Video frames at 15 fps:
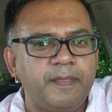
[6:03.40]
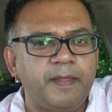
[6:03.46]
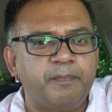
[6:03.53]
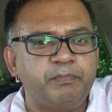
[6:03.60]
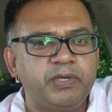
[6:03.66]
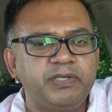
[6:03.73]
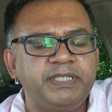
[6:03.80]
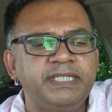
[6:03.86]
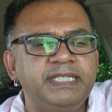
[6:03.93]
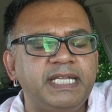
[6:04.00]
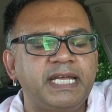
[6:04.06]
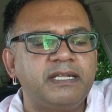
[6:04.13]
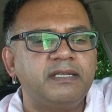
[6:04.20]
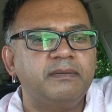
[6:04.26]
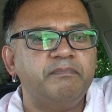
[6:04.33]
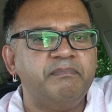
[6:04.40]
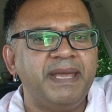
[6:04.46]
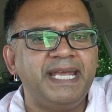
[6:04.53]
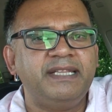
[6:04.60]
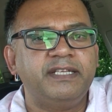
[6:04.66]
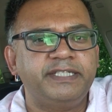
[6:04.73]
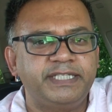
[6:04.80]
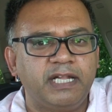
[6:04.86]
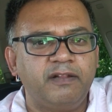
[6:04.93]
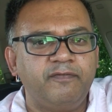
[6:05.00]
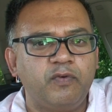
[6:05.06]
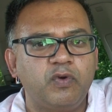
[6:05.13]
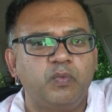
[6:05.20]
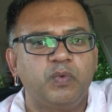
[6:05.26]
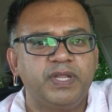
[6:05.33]
the person that made the cell
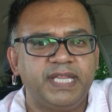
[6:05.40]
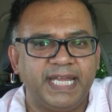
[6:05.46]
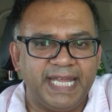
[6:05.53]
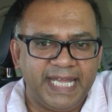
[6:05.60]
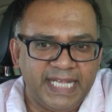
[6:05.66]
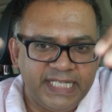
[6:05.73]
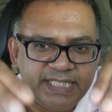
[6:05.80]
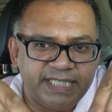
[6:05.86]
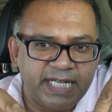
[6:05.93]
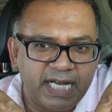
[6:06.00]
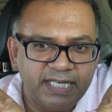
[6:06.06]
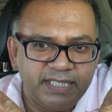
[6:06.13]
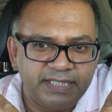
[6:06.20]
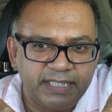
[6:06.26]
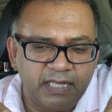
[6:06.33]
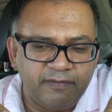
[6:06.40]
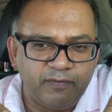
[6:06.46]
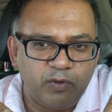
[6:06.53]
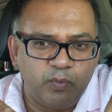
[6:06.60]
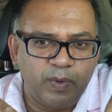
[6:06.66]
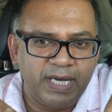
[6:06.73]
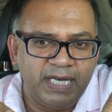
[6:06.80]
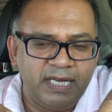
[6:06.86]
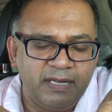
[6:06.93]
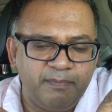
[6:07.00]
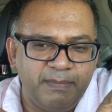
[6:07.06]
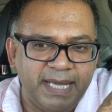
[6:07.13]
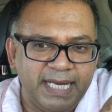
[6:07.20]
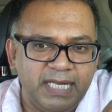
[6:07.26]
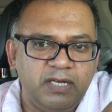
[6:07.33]
phone, were they inside the cell phone when they
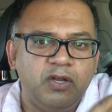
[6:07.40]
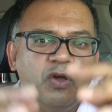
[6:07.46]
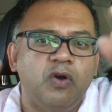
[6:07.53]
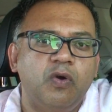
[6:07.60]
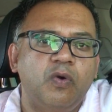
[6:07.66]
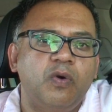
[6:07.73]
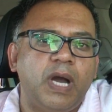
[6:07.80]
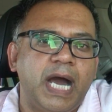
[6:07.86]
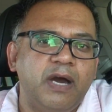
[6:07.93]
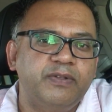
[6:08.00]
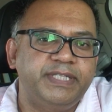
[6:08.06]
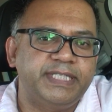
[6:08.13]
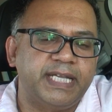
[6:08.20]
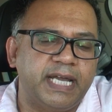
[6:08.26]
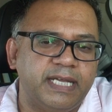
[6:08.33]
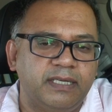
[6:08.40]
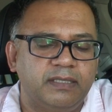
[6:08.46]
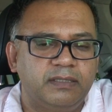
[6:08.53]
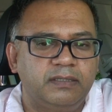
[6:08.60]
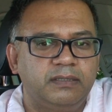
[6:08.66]
made it or outside?